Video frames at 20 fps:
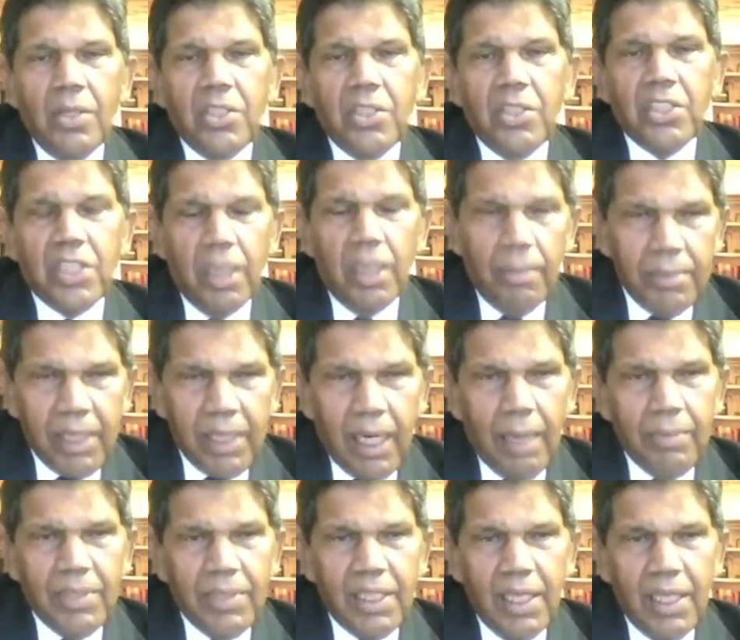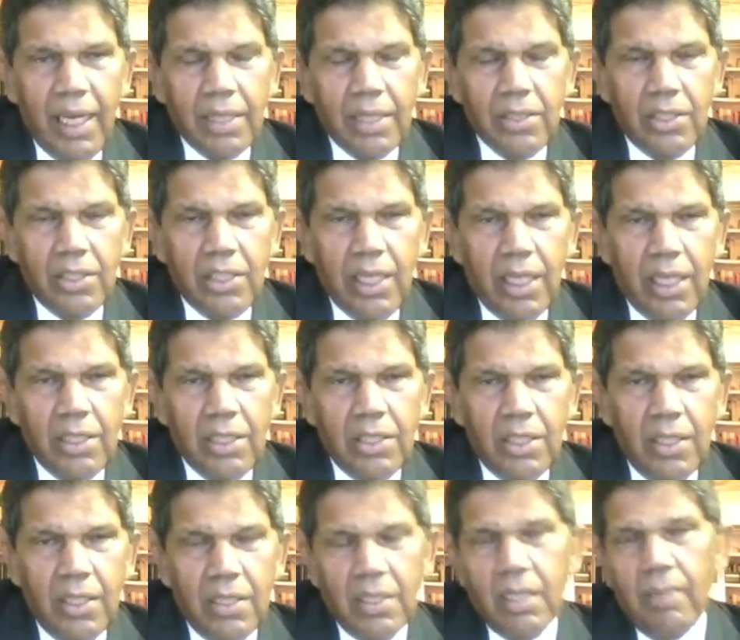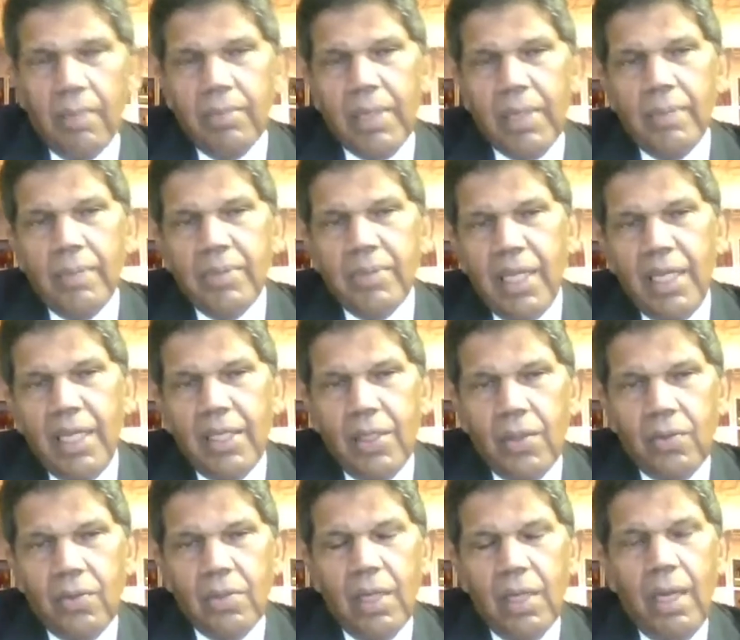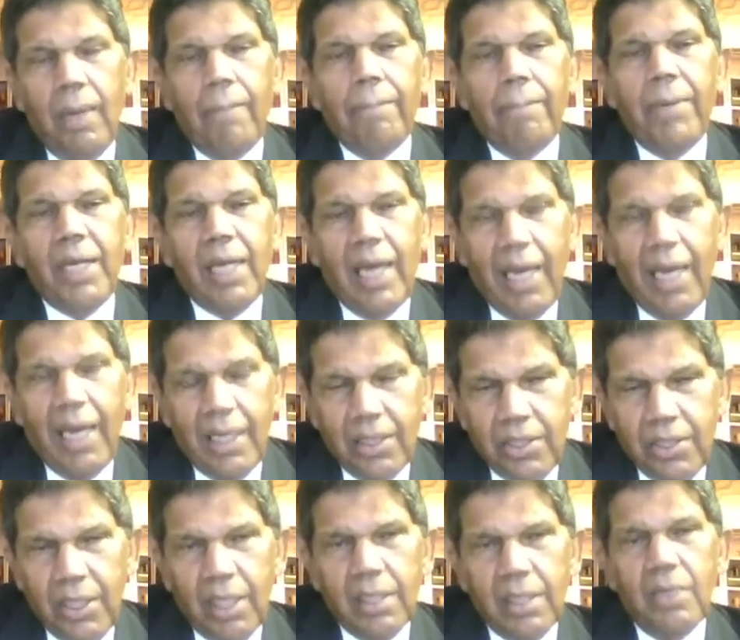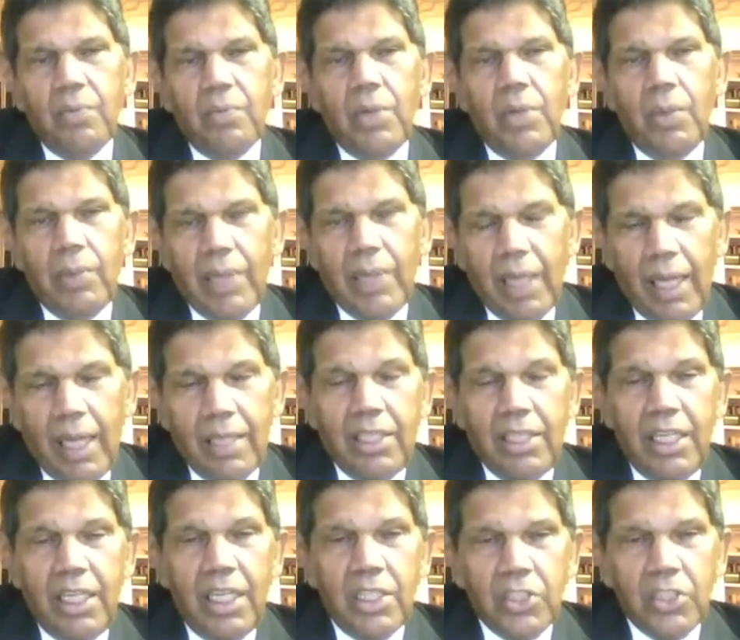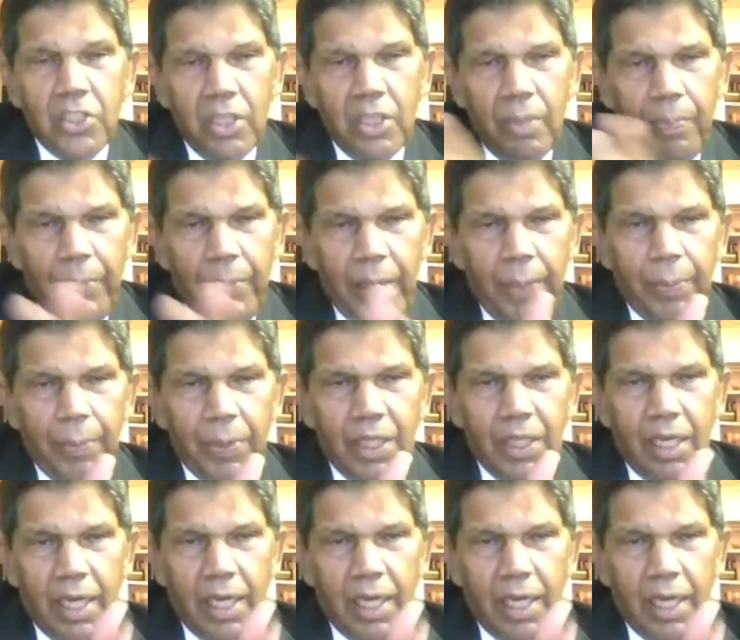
Sometimes they get attention and sometimes they don't. But I think that we would, these are the people that